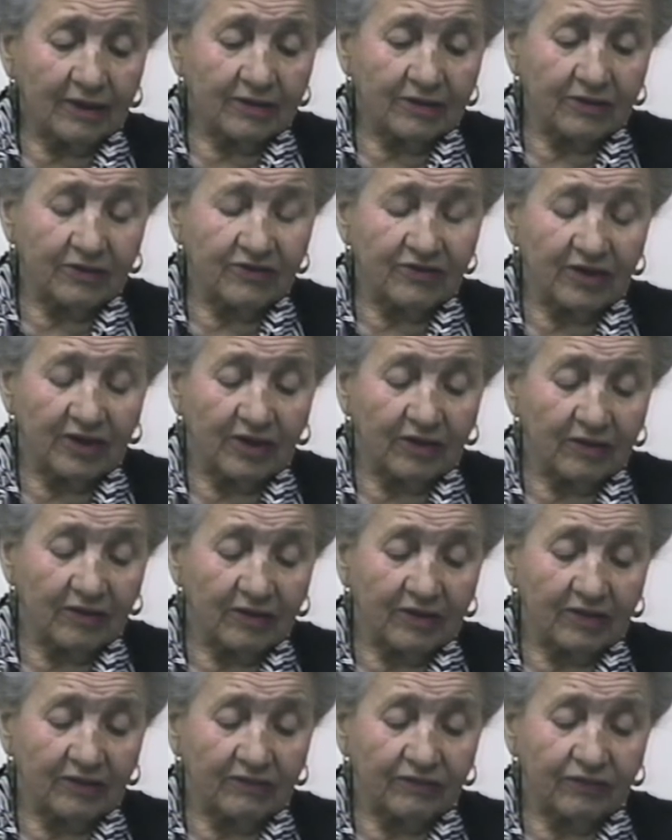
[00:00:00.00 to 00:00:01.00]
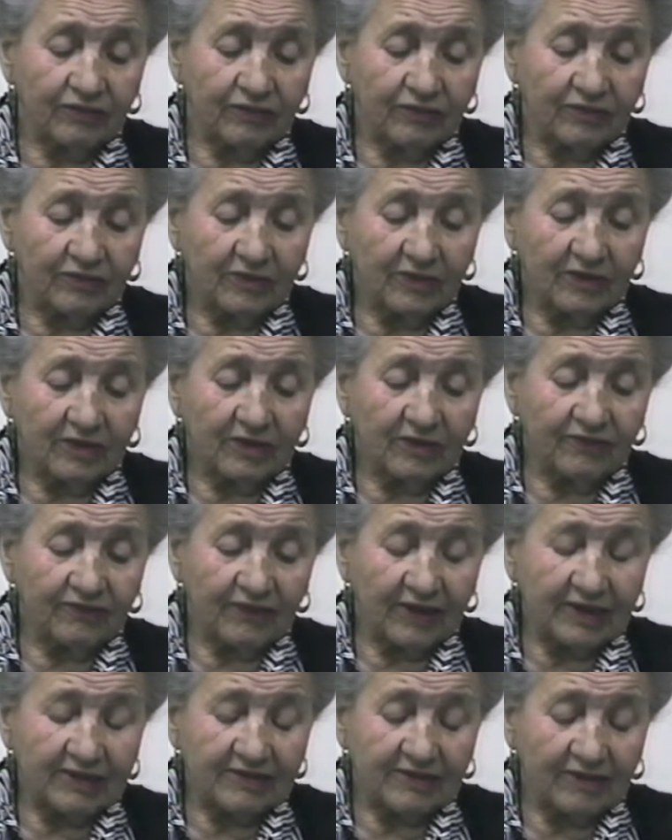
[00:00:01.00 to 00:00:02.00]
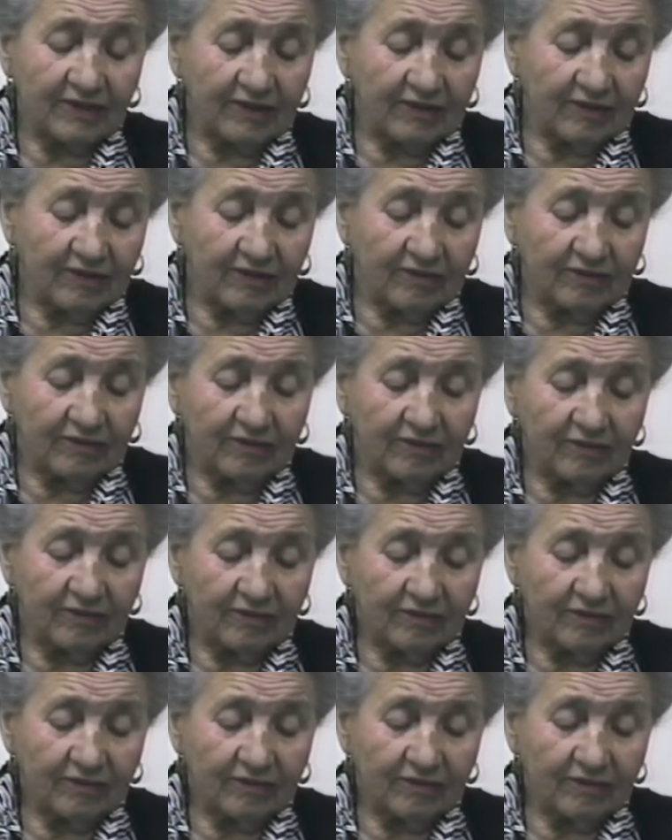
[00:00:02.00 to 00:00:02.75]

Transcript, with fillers: I had to say I say that